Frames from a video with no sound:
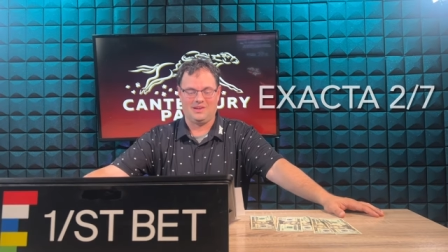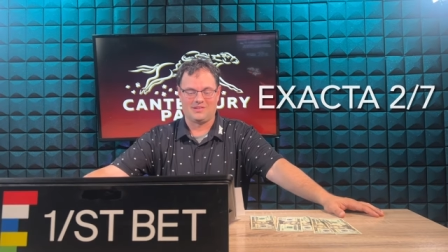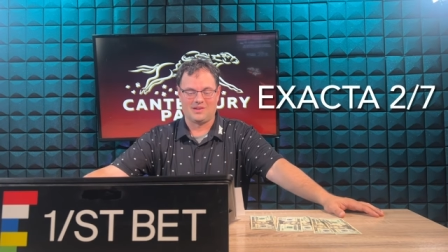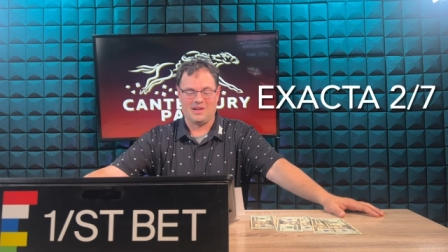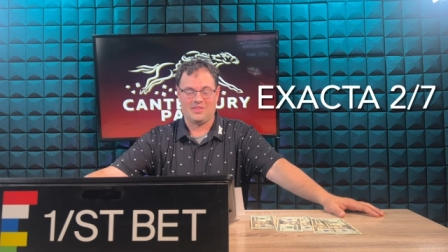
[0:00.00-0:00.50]

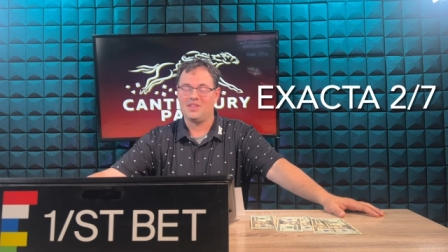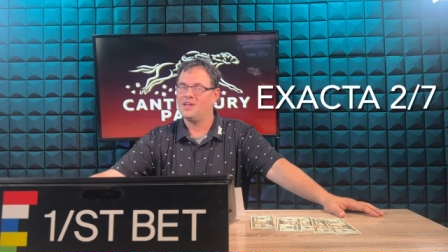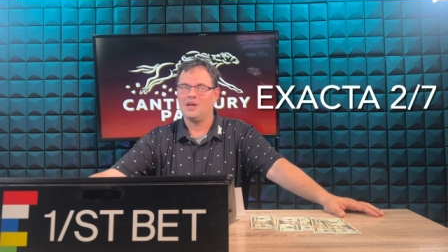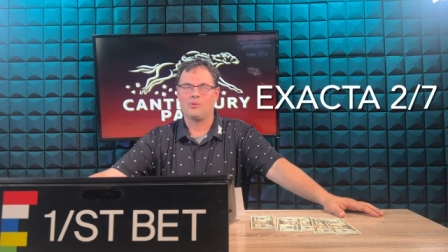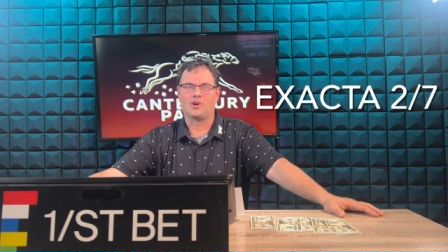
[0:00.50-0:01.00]
underneath.
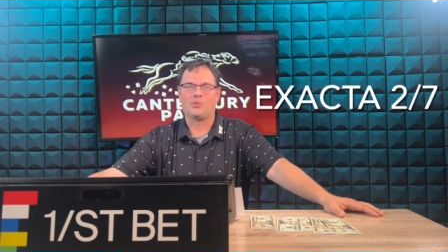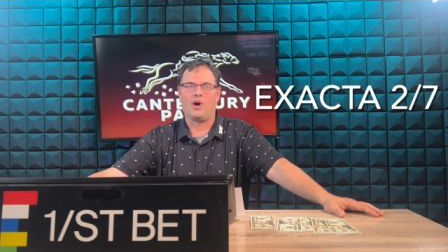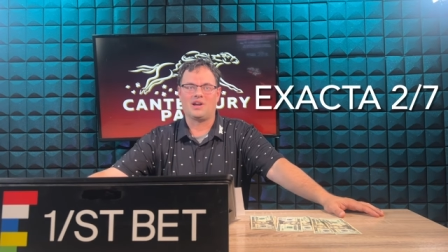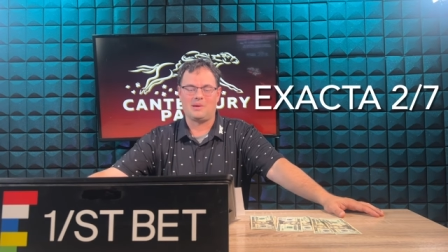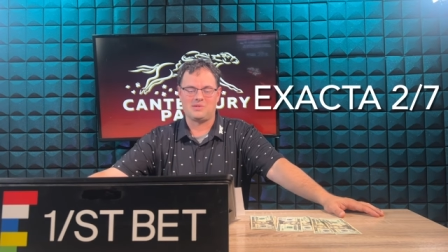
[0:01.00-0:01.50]
We're going to
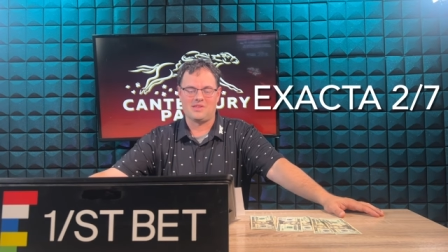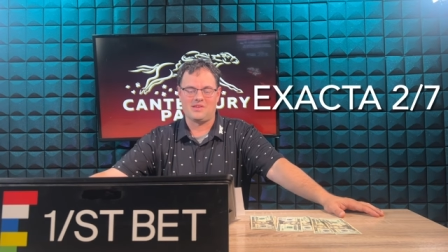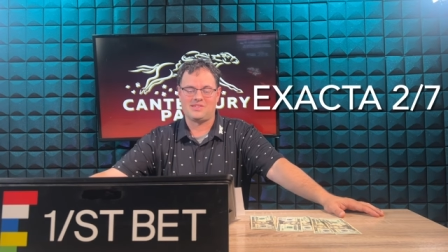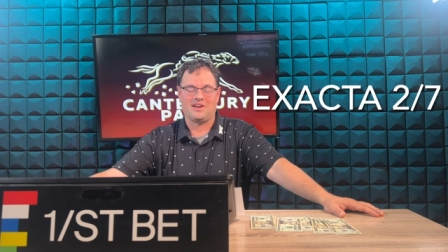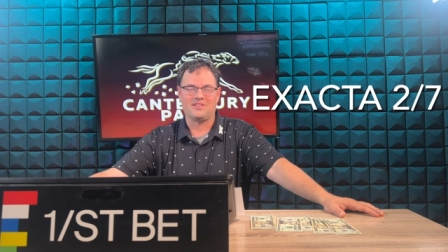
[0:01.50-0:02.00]
walk up to the
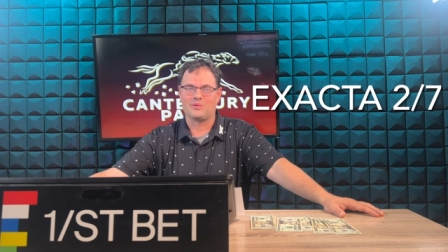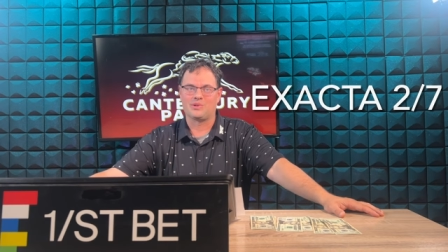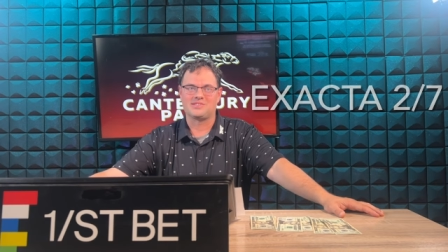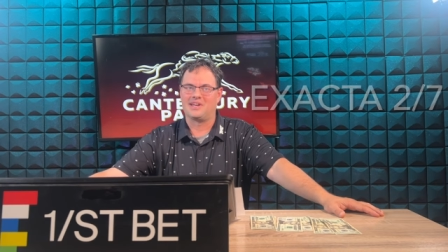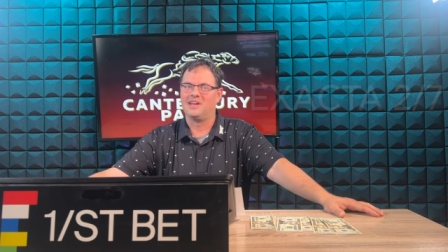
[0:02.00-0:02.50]
teller and we're going
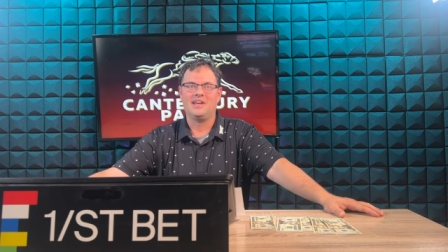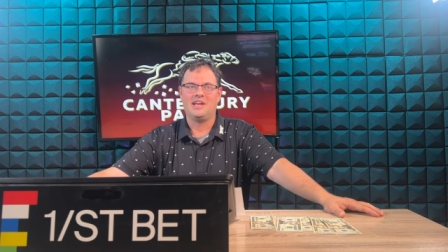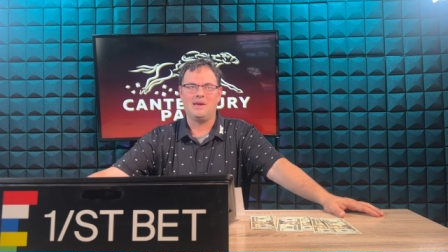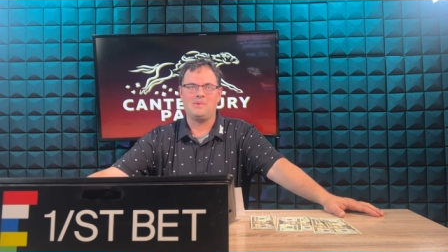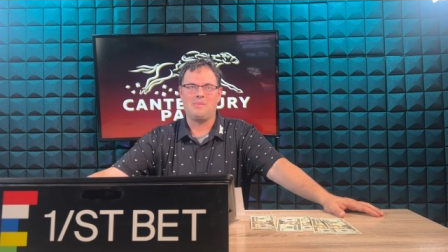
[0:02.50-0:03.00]
to say,
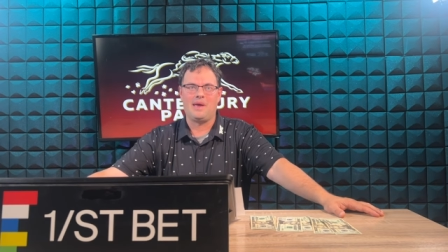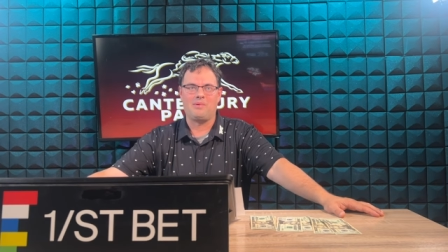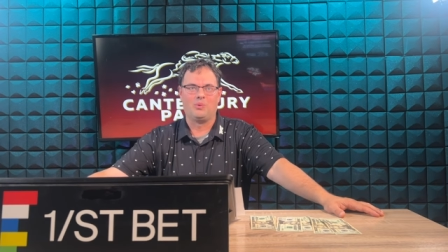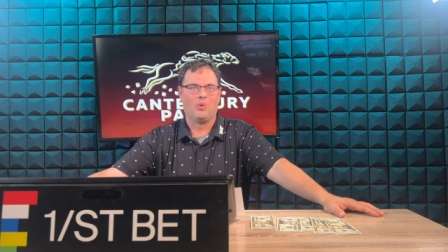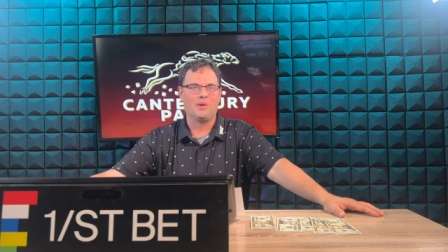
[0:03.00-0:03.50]
hit me, baby,
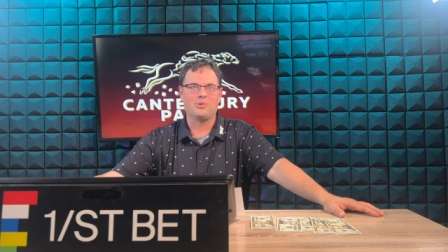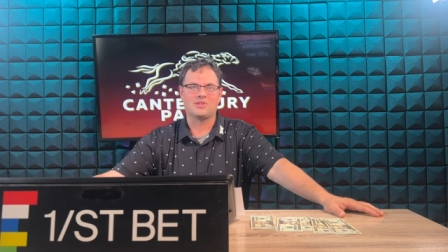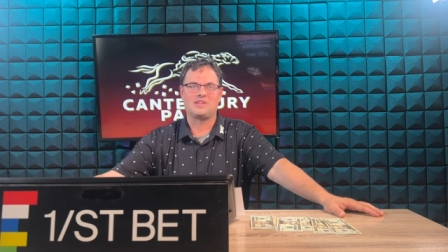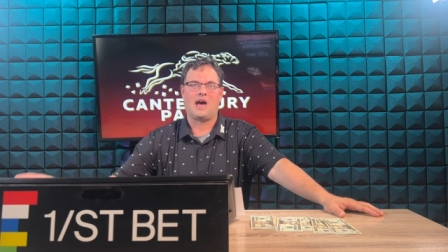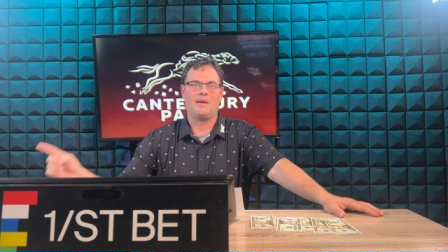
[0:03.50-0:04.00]
one more
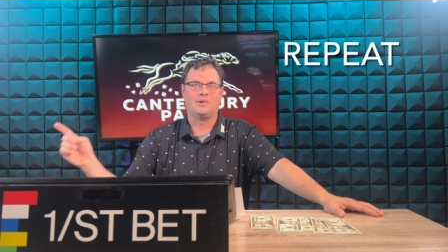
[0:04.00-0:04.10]
time.